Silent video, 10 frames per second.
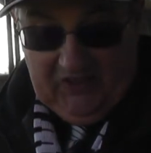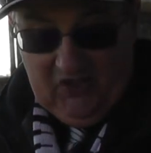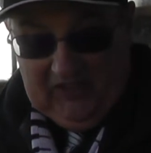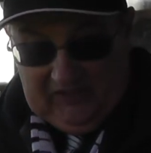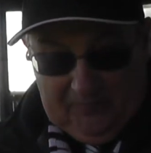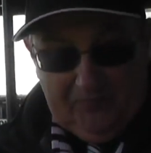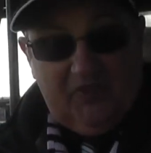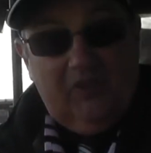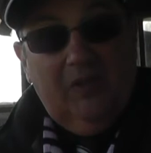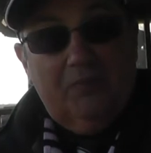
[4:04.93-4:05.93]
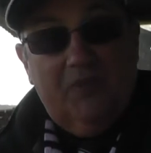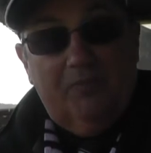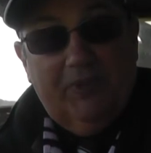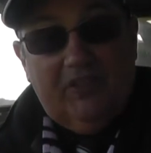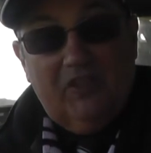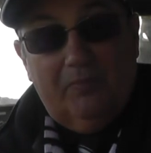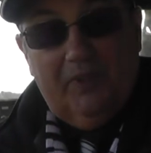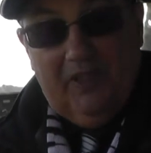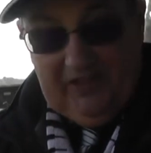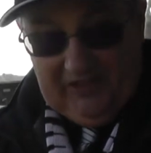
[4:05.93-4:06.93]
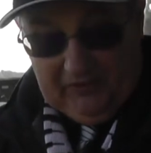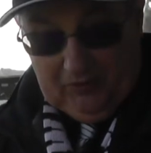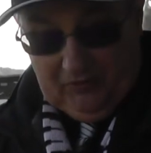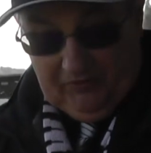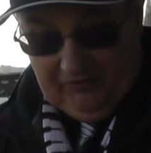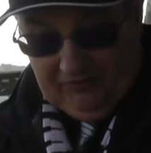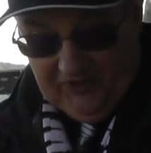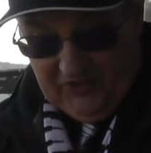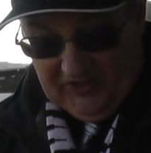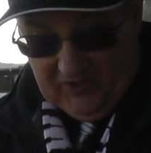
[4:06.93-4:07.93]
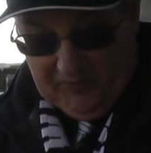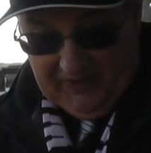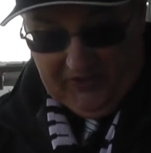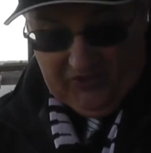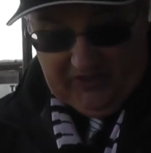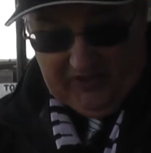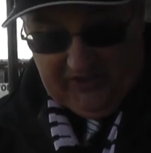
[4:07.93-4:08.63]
Jack Lupton picked up a yellow on 56 minutes, and